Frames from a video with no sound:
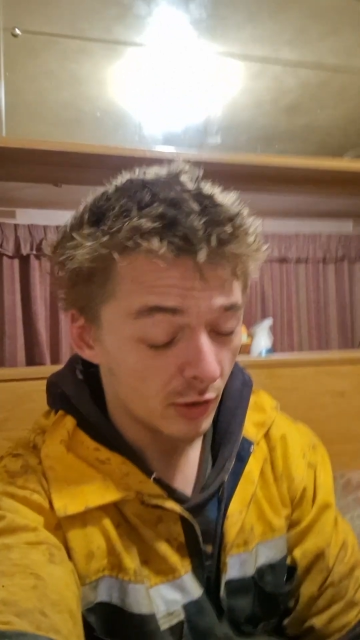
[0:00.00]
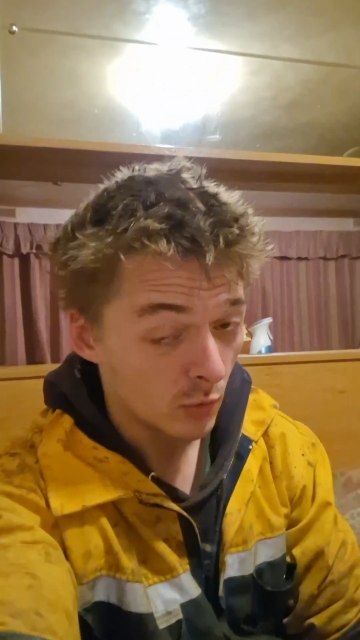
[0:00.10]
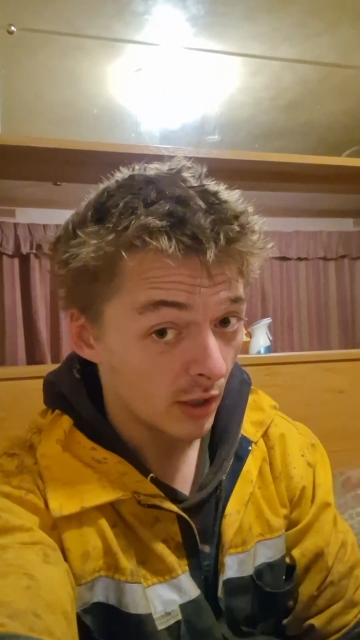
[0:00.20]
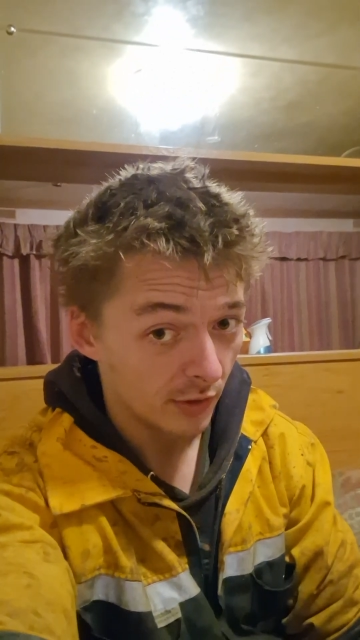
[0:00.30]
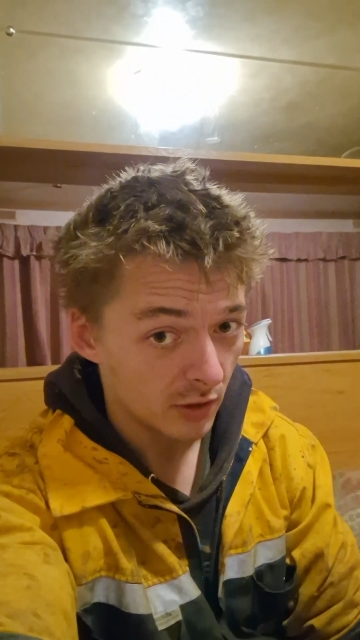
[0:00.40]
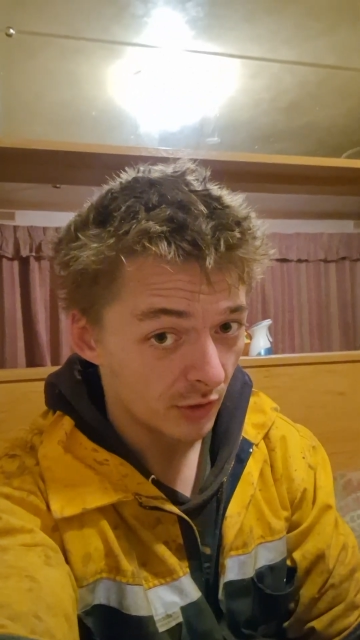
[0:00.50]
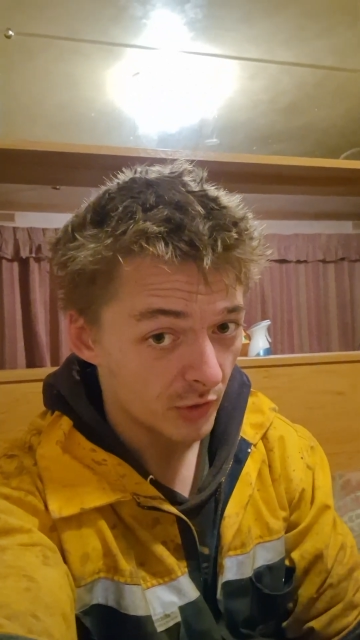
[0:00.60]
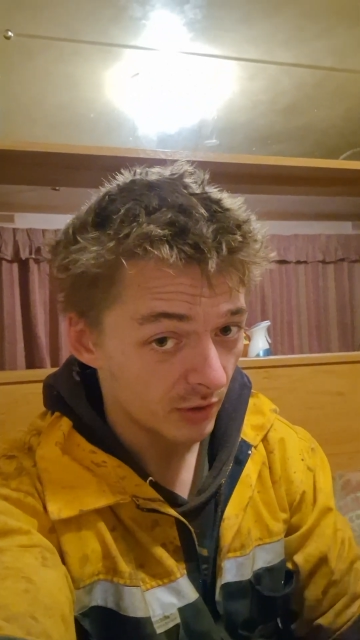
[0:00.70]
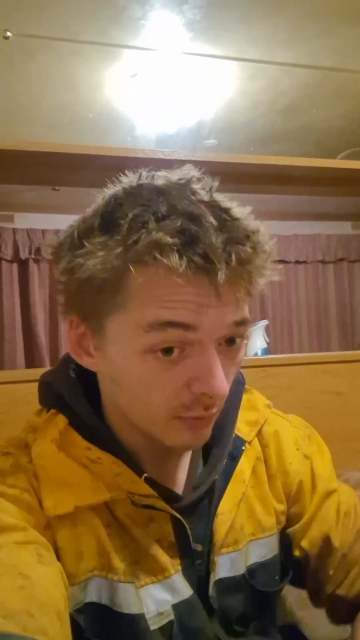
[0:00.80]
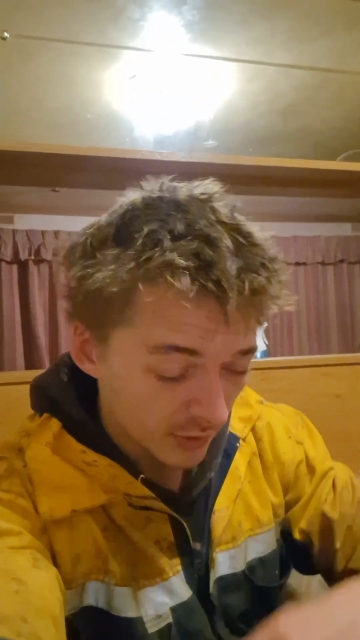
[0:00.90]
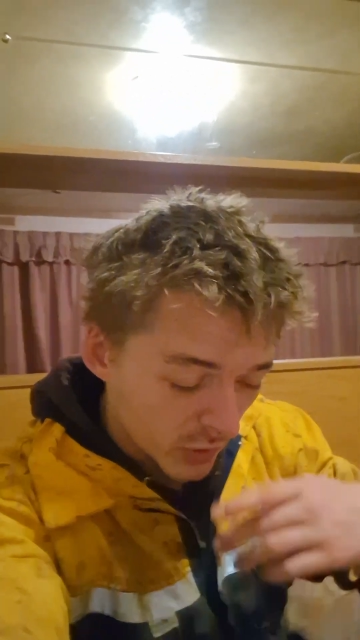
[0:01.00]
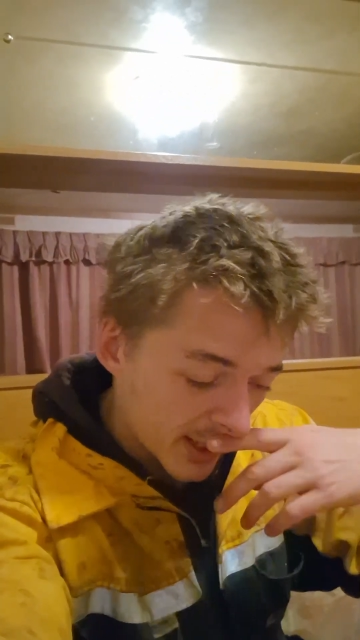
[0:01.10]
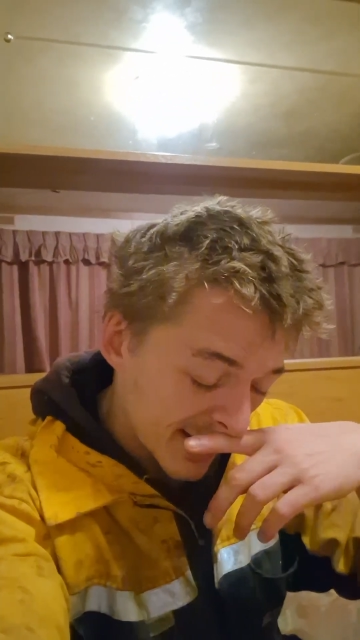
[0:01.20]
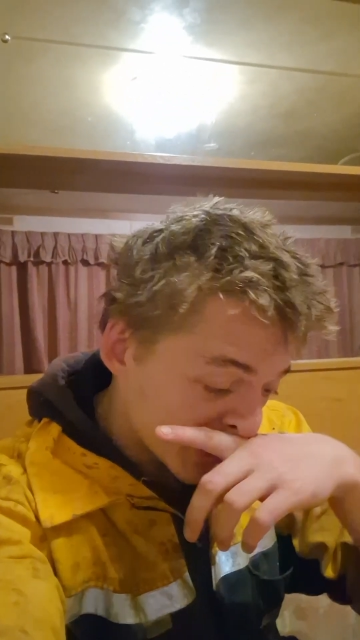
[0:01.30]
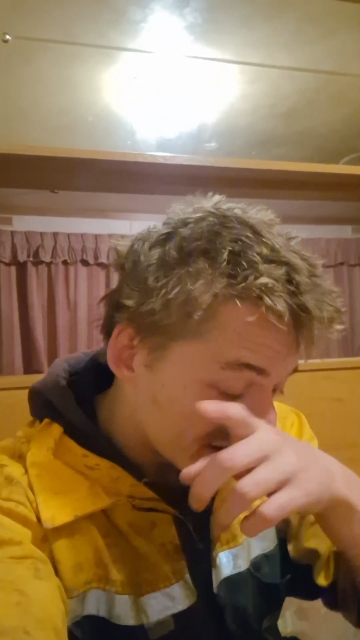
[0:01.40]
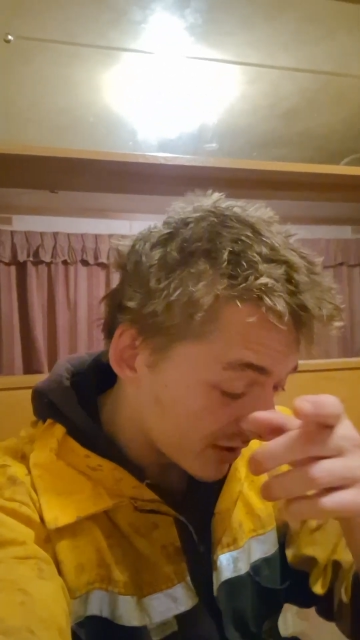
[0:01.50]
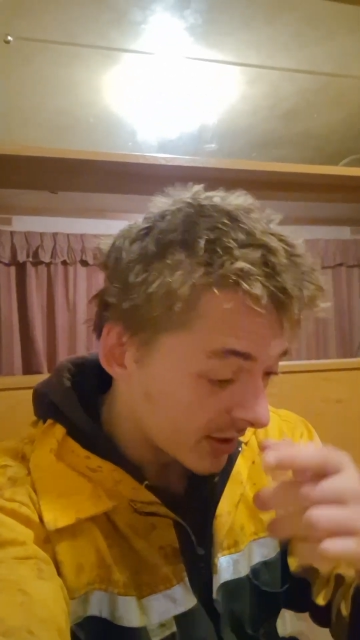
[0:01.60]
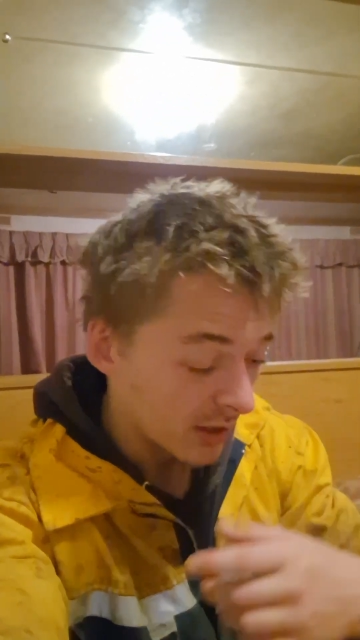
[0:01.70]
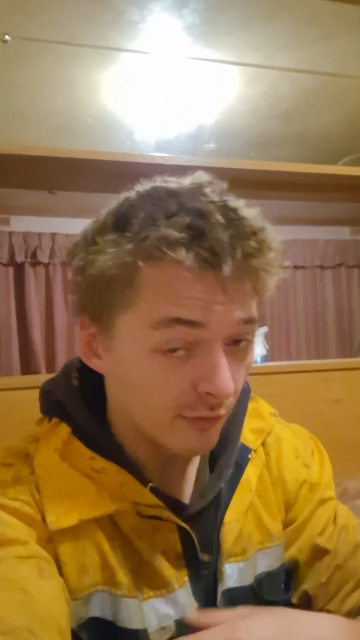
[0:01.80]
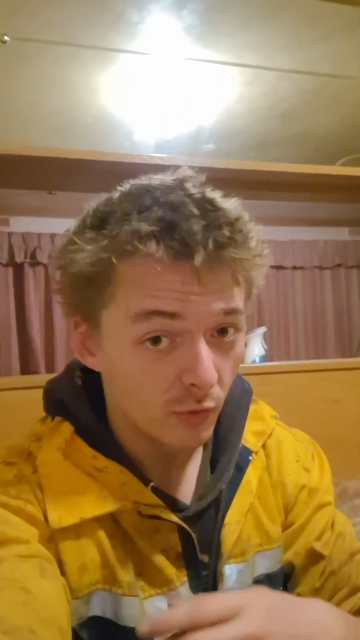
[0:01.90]
Quite the contrary. What the jet
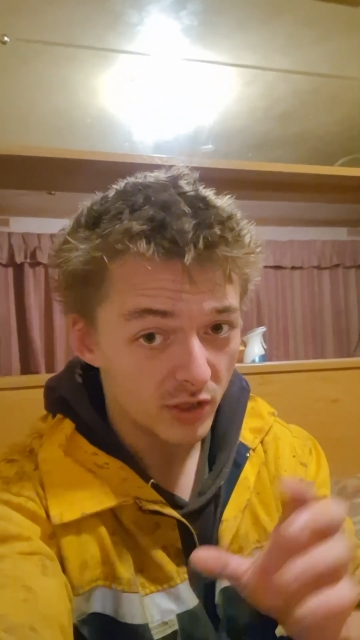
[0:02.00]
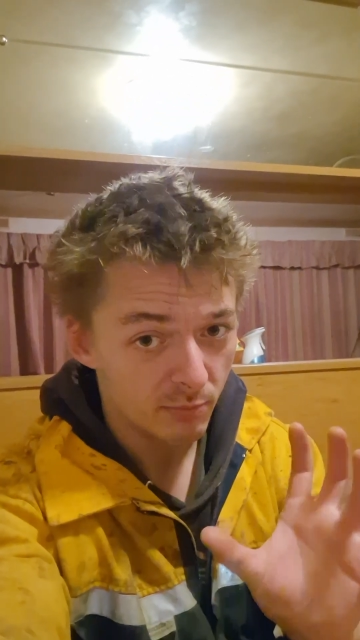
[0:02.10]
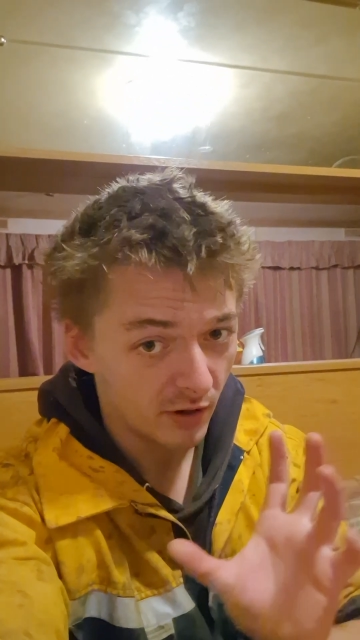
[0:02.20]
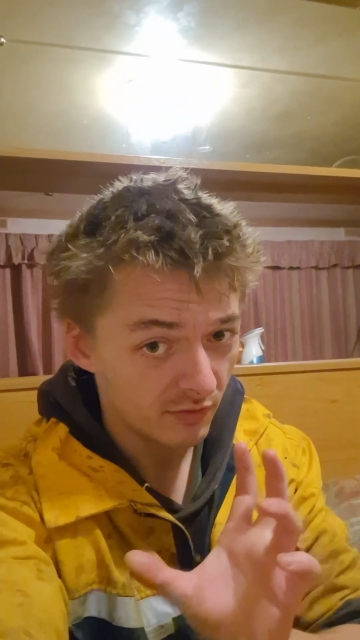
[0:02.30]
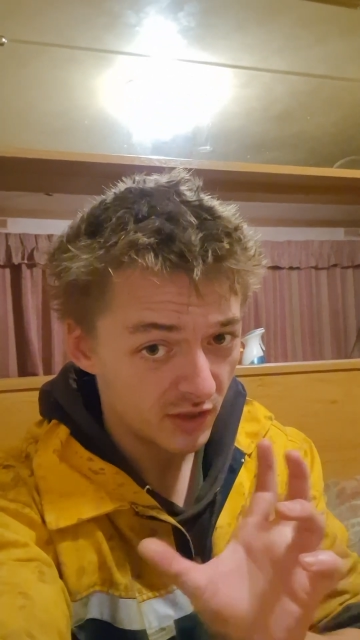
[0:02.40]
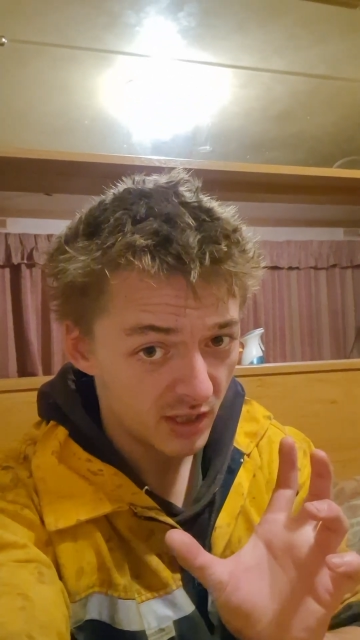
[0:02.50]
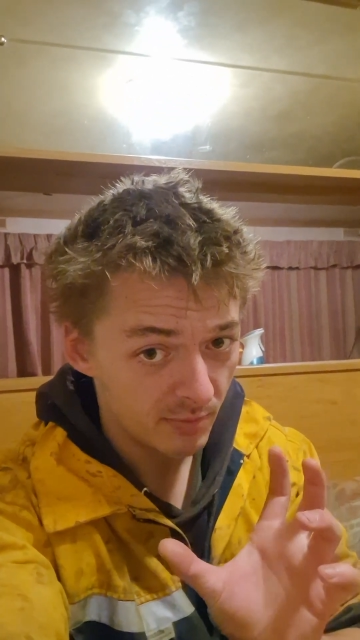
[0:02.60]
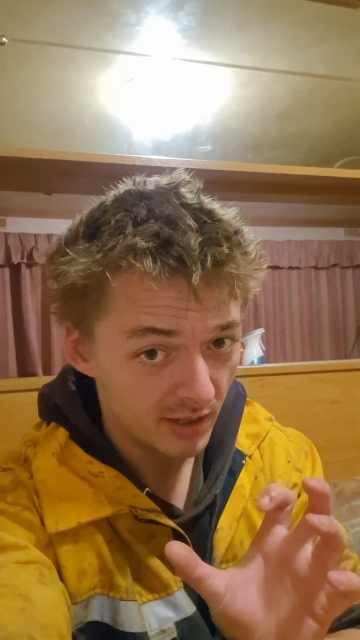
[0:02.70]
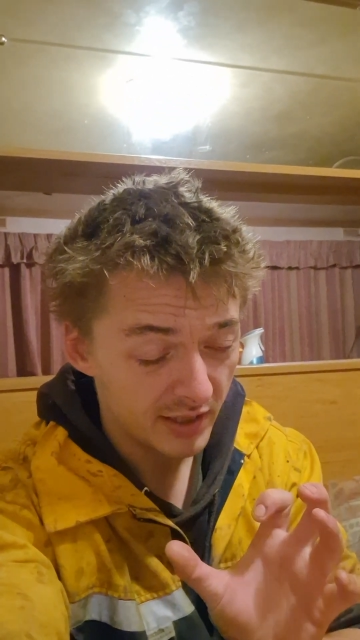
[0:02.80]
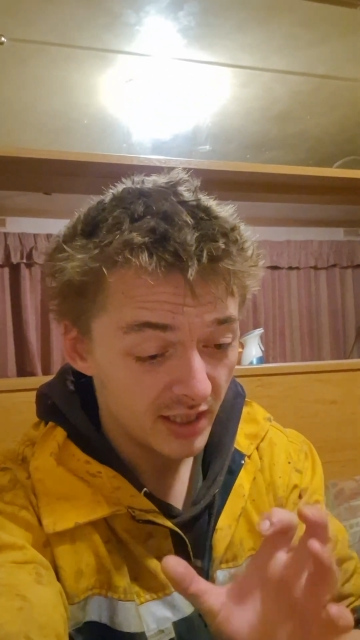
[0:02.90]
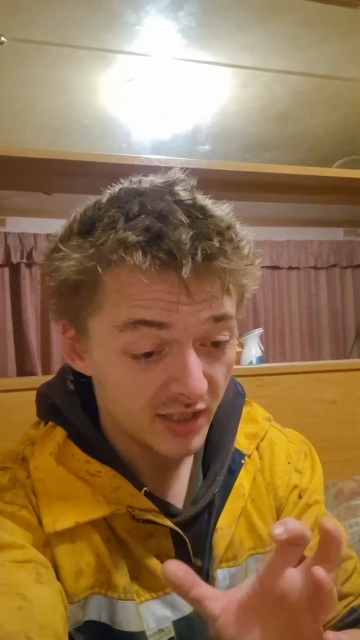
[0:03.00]
engines are for is to provide stability,